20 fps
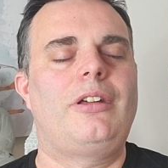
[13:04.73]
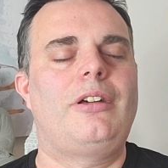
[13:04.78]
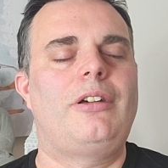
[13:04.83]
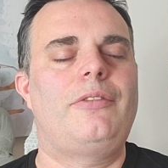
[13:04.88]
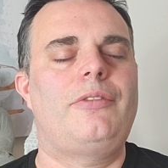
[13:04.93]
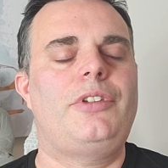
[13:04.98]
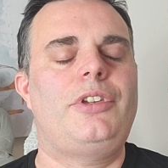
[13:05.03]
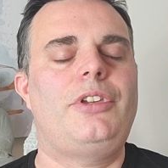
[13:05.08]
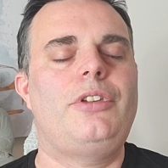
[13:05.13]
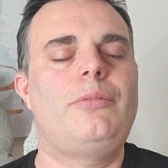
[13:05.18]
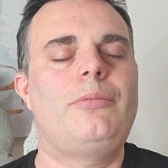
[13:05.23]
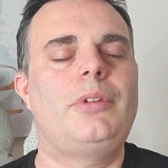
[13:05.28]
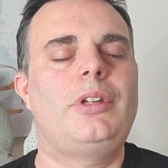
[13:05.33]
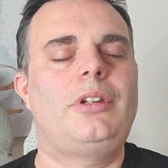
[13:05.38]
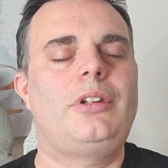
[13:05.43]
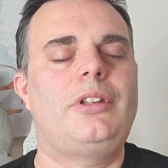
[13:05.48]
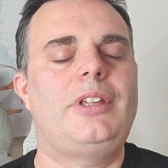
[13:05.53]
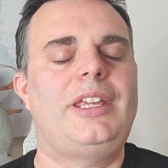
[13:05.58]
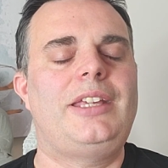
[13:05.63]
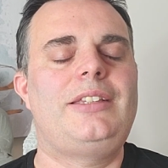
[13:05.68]
of
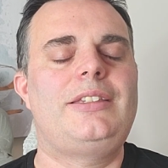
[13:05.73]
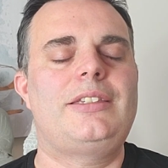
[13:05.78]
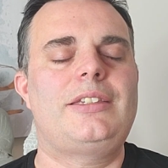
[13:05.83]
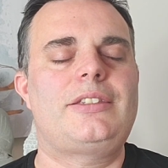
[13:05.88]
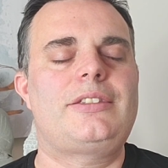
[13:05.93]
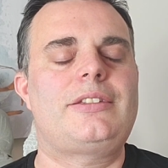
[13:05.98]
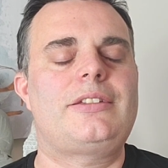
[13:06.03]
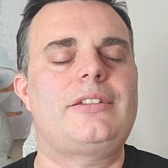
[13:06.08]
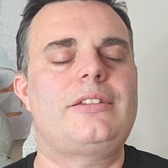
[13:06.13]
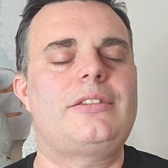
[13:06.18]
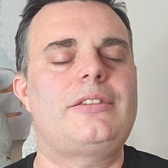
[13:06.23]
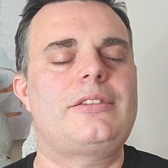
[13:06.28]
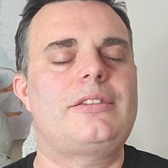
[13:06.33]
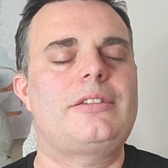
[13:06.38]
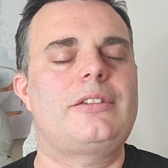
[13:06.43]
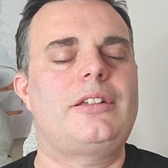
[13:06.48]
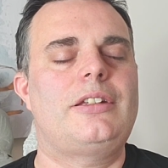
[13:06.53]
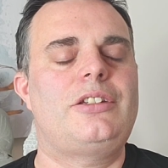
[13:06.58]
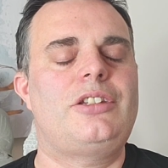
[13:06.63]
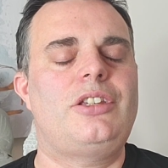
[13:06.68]
human existence
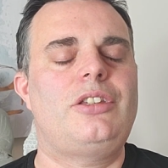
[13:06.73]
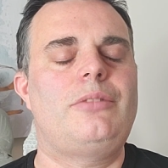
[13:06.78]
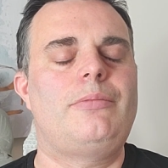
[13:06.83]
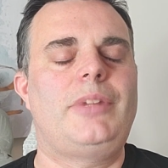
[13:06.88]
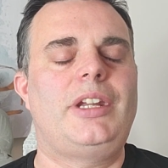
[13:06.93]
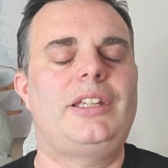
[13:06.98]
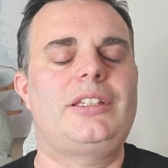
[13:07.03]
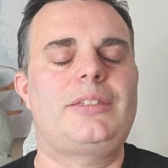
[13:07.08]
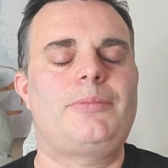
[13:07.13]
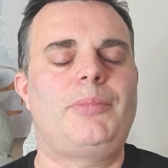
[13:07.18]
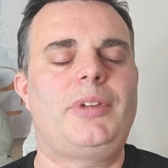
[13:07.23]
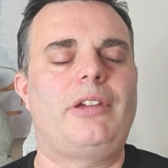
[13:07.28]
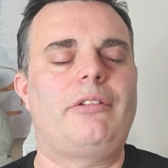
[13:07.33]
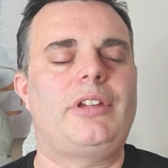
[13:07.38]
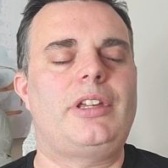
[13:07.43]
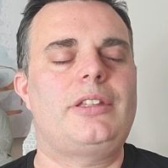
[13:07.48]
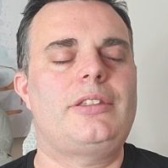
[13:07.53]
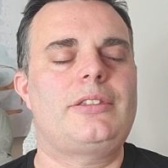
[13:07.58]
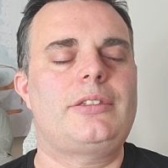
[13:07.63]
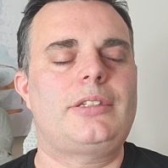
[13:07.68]
and human
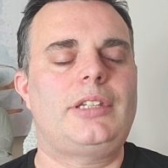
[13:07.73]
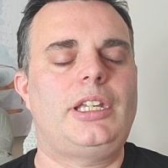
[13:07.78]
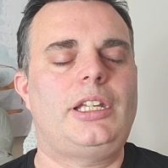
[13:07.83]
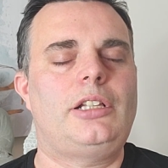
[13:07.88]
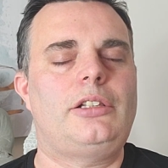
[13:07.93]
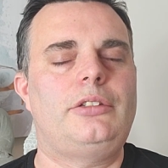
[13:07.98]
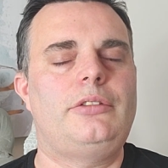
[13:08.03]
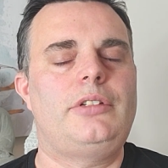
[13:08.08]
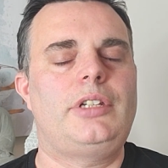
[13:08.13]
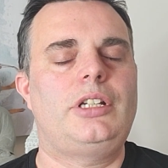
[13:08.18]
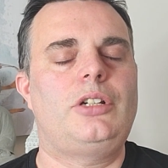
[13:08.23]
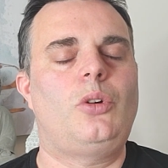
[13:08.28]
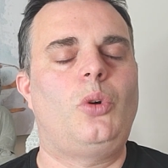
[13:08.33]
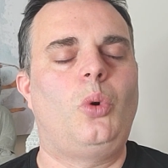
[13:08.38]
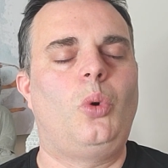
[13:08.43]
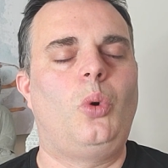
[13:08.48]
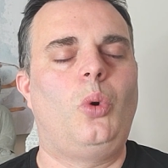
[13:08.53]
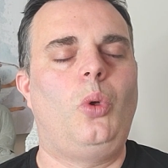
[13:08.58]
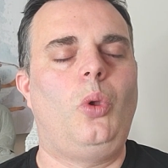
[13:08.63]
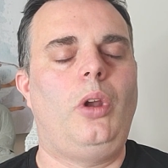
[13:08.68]
experience, including
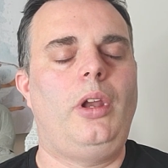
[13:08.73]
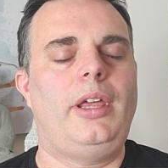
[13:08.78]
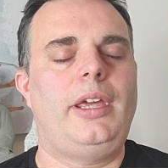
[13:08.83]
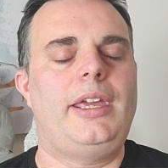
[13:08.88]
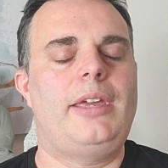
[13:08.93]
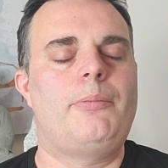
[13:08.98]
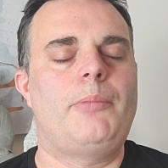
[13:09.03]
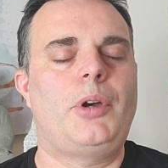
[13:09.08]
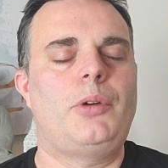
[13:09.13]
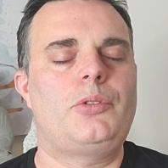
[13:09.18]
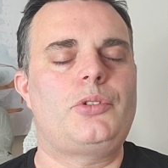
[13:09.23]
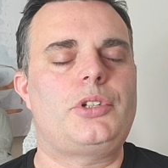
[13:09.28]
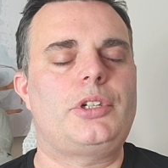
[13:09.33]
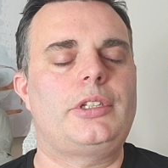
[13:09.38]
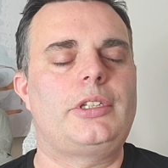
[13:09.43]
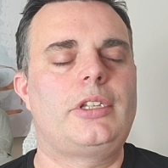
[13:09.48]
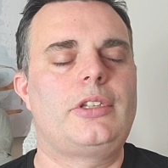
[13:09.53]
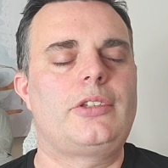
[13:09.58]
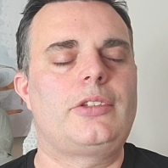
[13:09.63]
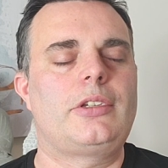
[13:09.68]
all
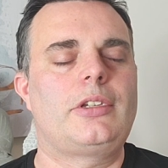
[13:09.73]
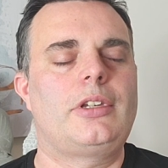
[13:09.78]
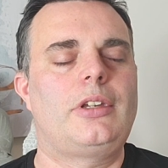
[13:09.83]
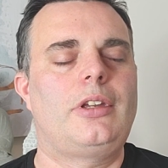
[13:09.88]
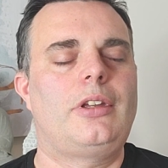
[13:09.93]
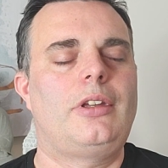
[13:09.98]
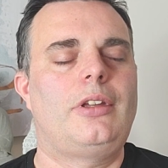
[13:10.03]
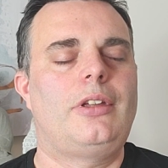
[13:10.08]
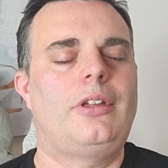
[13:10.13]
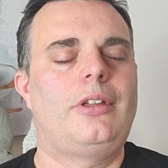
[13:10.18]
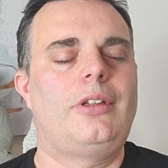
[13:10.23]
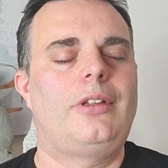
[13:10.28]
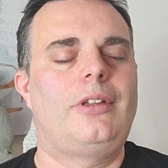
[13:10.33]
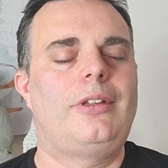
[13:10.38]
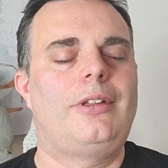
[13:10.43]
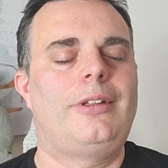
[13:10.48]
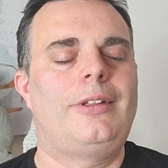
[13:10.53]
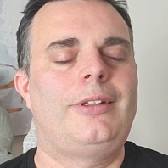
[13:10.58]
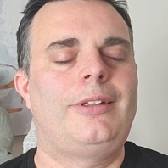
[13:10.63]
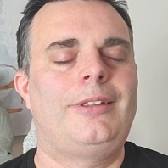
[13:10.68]
emotions.
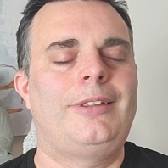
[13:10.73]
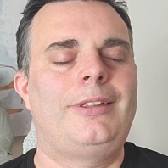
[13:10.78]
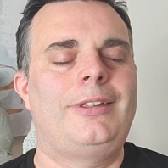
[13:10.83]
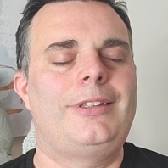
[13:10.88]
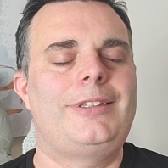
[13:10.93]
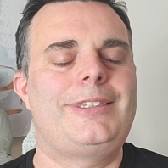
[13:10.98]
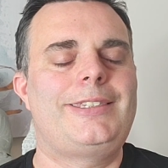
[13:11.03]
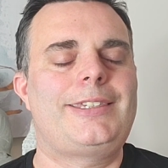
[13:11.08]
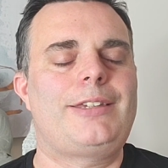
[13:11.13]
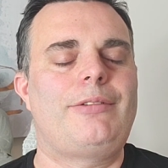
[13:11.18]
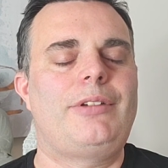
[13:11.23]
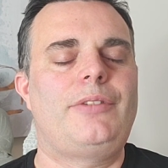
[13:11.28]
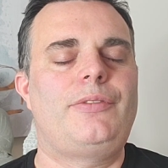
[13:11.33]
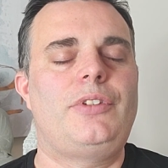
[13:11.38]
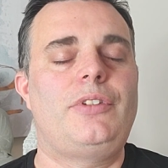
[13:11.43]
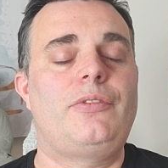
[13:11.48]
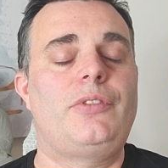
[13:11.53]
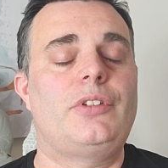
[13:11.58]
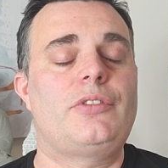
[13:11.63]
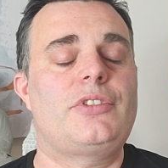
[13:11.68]
And so
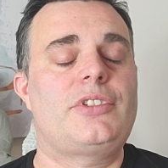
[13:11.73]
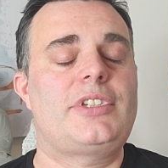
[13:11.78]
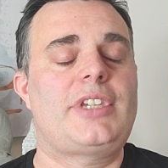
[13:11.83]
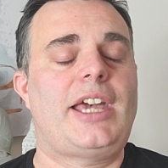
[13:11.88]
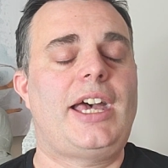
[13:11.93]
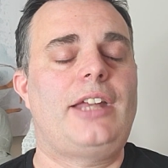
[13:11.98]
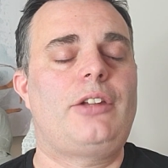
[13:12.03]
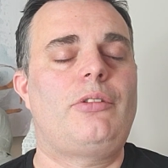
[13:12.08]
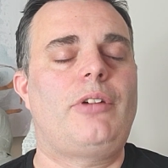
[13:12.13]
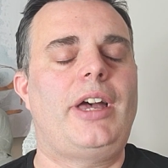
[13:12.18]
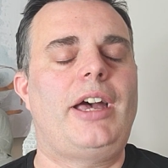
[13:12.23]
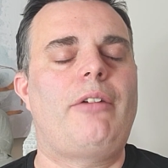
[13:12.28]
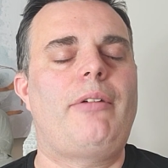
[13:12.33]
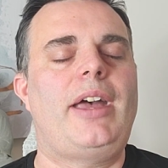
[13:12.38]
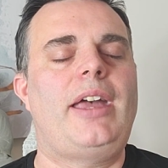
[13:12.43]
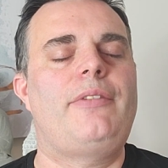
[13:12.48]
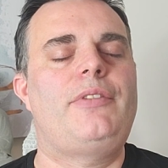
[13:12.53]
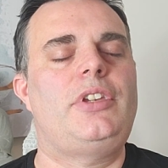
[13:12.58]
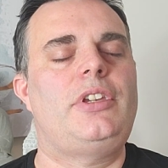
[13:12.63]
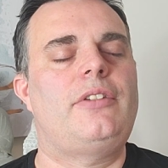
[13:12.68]
if you feel sad or
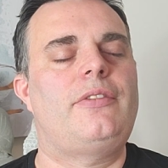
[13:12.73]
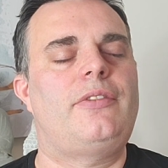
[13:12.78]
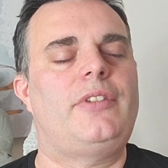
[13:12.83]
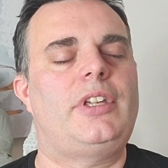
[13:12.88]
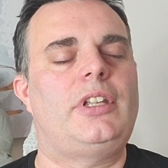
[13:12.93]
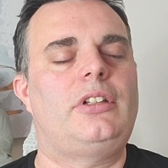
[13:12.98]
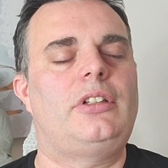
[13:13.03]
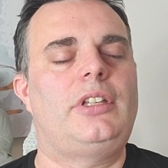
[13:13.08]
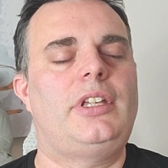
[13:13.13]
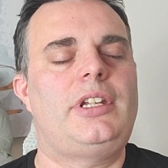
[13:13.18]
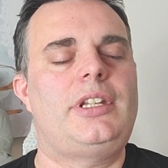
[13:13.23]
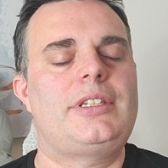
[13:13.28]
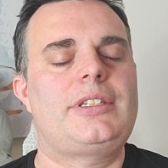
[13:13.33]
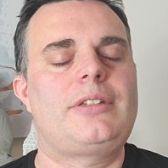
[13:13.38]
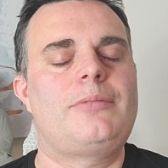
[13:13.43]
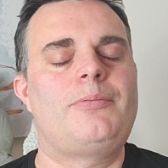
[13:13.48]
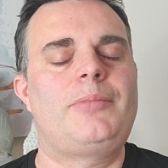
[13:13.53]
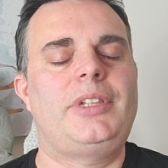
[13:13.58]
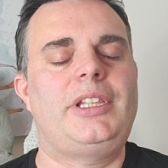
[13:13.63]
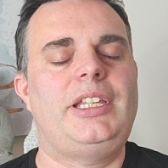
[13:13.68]
however you feel, it is
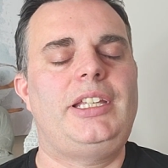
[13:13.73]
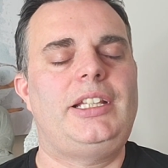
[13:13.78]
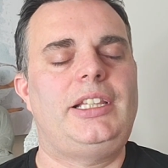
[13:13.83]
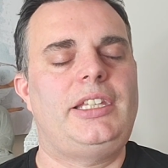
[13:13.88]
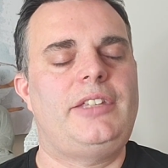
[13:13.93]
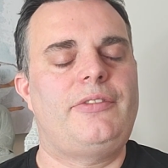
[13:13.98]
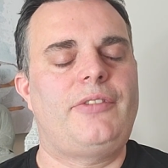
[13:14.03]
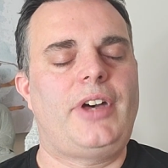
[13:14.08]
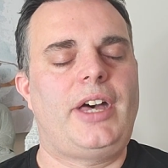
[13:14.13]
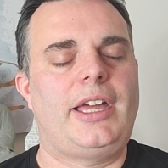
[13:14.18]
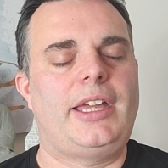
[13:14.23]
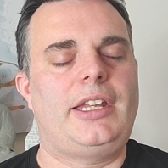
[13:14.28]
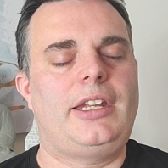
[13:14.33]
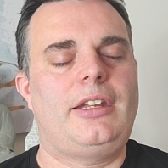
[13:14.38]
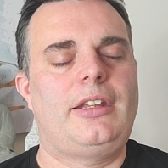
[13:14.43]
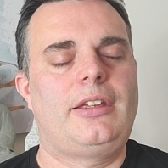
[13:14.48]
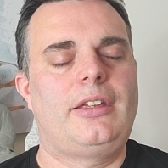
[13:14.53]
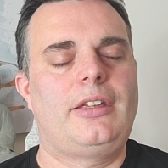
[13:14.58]
completely fine.